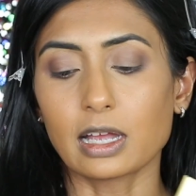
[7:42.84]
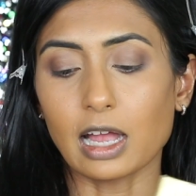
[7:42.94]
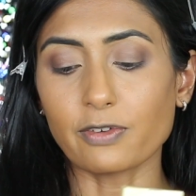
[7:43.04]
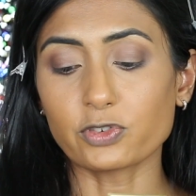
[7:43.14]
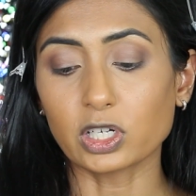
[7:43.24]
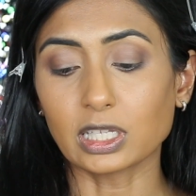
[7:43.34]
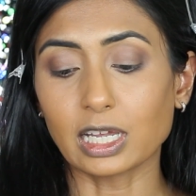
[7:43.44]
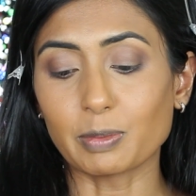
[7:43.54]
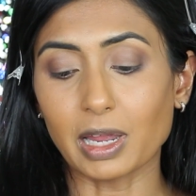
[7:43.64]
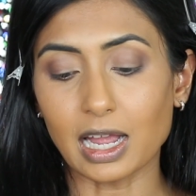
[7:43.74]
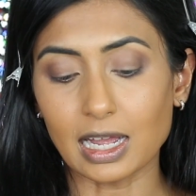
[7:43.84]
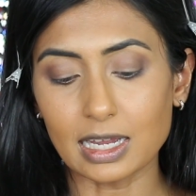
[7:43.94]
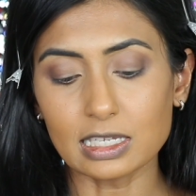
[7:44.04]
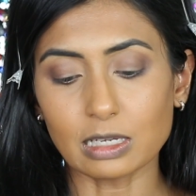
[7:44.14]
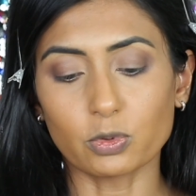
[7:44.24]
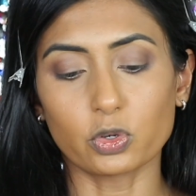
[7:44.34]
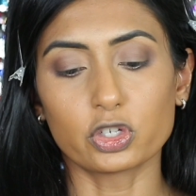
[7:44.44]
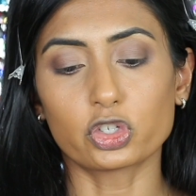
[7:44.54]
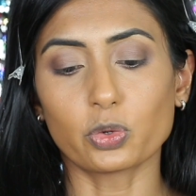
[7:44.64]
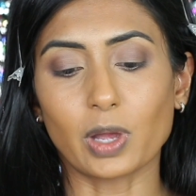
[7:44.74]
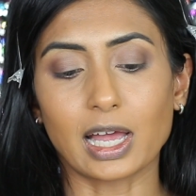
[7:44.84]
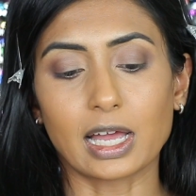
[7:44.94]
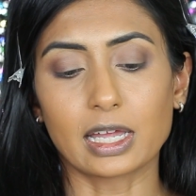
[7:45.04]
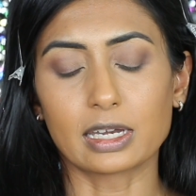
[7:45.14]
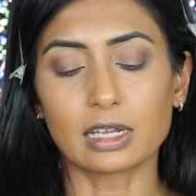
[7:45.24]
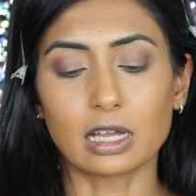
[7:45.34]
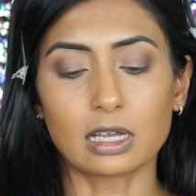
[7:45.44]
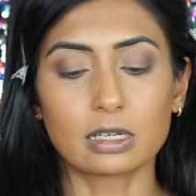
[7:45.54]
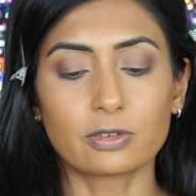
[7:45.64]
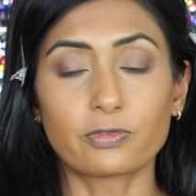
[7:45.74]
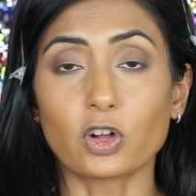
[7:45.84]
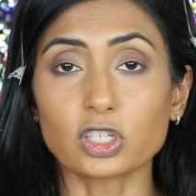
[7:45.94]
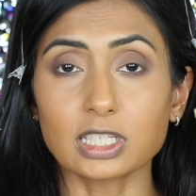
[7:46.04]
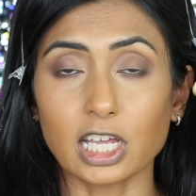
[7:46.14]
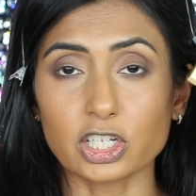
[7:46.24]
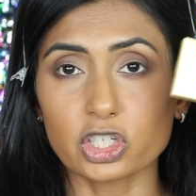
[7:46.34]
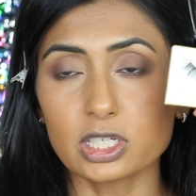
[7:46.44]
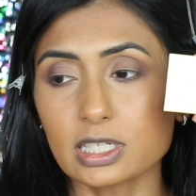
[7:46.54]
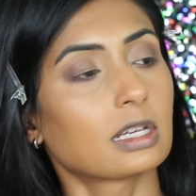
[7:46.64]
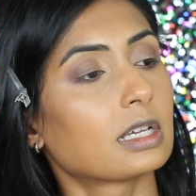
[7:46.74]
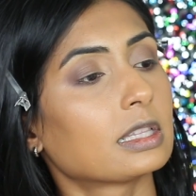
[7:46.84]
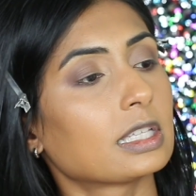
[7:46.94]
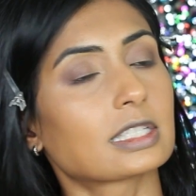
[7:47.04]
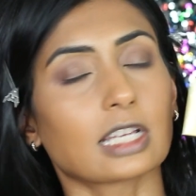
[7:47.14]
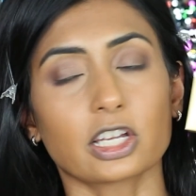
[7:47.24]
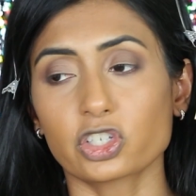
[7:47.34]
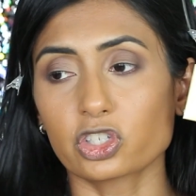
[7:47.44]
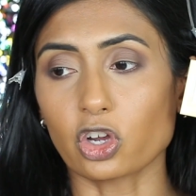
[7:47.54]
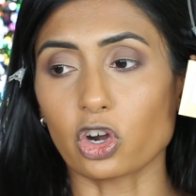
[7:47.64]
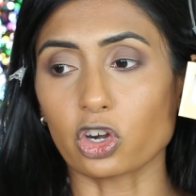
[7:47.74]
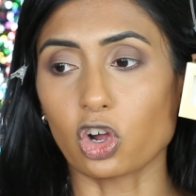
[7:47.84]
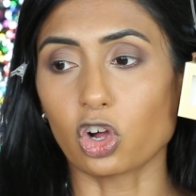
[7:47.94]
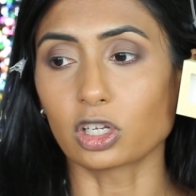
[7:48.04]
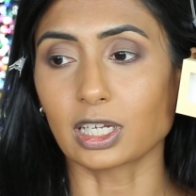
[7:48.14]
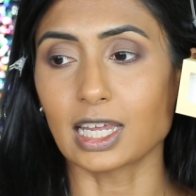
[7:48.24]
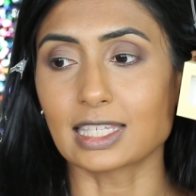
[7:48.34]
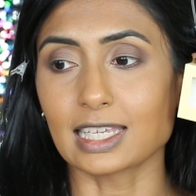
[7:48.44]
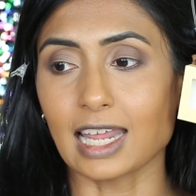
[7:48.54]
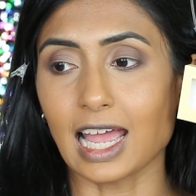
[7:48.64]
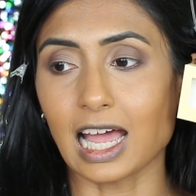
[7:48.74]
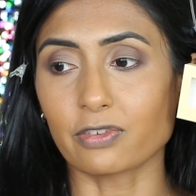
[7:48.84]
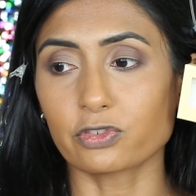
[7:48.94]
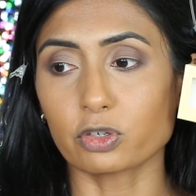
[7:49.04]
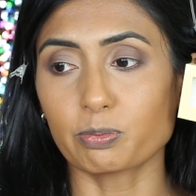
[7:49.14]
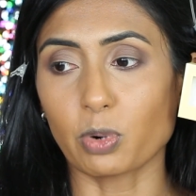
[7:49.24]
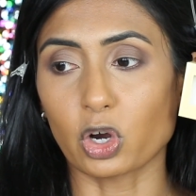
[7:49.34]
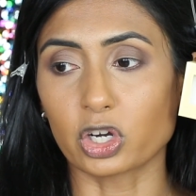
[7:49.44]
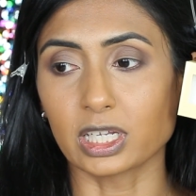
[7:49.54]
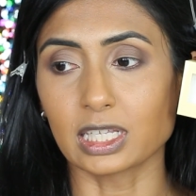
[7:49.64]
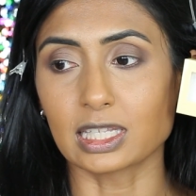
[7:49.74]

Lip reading: After I line my eyes, I'm going to add false lashes. These lashes are called It's an After Party.